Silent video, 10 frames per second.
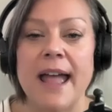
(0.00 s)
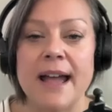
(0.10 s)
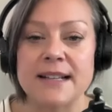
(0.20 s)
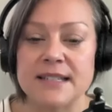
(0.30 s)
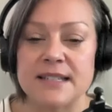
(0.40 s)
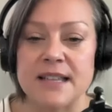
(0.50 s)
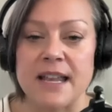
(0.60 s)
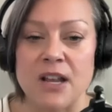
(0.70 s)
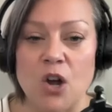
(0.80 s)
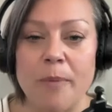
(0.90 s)
access, that they
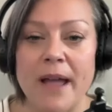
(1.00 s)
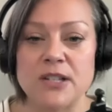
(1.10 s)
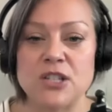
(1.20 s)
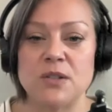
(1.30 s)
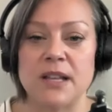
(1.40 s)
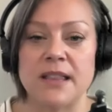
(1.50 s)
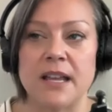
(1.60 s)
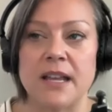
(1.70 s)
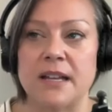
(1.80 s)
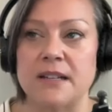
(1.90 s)
can go back to, that
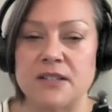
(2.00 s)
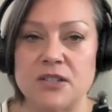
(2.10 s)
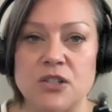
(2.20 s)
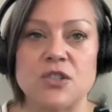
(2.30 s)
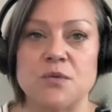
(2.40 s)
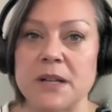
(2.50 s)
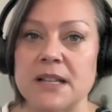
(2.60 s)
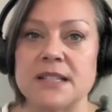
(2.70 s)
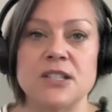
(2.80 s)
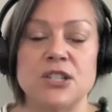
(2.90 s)
they can search, re
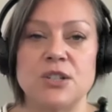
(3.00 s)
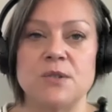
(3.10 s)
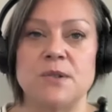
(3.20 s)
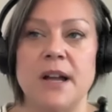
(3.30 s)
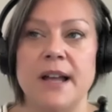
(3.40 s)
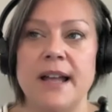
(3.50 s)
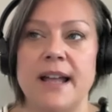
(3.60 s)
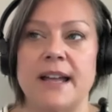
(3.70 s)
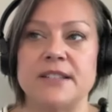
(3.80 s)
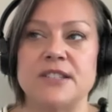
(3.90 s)
listen to.
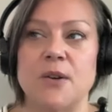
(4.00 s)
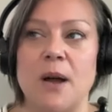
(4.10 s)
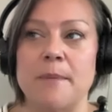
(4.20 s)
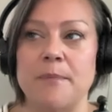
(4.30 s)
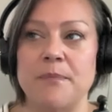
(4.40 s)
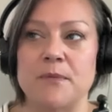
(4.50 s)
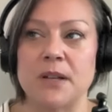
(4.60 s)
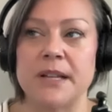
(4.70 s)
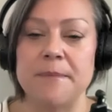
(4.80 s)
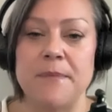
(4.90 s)
And so I'm
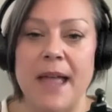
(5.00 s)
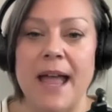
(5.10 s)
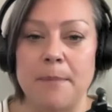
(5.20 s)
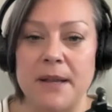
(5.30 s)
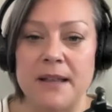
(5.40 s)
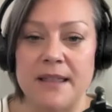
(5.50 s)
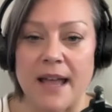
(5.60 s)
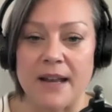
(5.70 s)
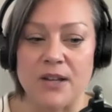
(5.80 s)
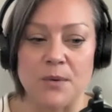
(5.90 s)
really happy
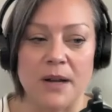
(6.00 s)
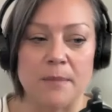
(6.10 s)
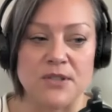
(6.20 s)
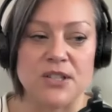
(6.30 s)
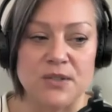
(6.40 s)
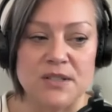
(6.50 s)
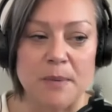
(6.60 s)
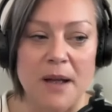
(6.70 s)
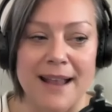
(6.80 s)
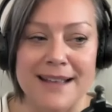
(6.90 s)
that you were able to use the
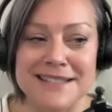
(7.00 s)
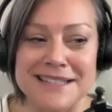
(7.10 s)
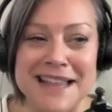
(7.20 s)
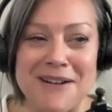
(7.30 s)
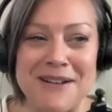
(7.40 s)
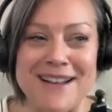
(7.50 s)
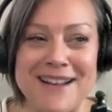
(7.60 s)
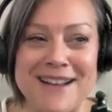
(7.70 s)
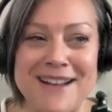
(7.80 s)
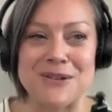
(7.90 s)
podcast in that
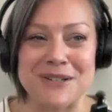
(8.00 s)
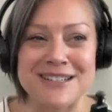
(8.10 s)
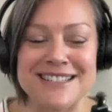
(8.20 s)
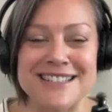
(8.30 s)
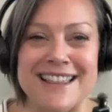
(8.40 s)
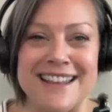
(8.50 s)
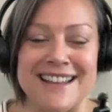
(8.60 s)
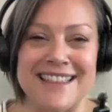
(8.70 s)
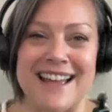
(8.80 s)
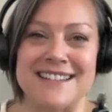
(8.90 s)
way with your course. I
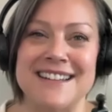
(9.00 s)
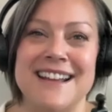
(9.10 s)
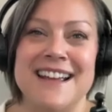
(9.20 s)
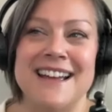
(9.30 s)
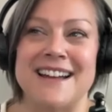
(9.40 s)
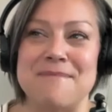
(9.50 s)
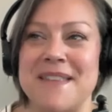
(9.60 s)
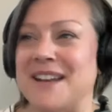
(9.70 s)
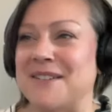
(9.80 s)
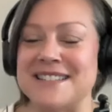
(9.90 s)
think that,
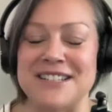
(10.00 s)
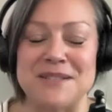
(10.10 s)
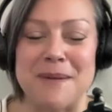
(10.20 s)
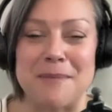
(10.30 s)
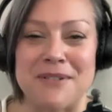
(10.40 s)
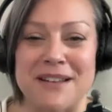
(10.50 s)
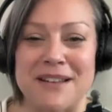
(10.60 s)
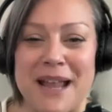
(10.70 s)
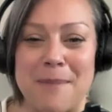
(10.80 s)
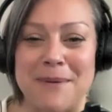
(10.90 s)
um, anyways, that just made me
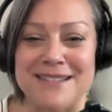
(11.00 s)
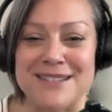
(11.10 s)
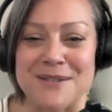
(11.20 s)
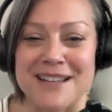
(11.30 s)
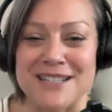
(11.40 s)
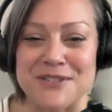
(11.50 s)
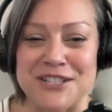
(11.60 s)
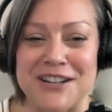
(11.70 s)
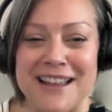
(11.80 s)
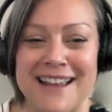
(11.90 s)
really happy. So thanks
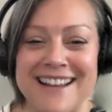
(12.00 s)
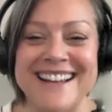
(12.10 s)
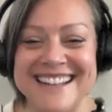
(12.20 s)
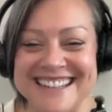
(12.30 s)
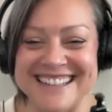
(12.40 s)
for sharing that. Yeah, you're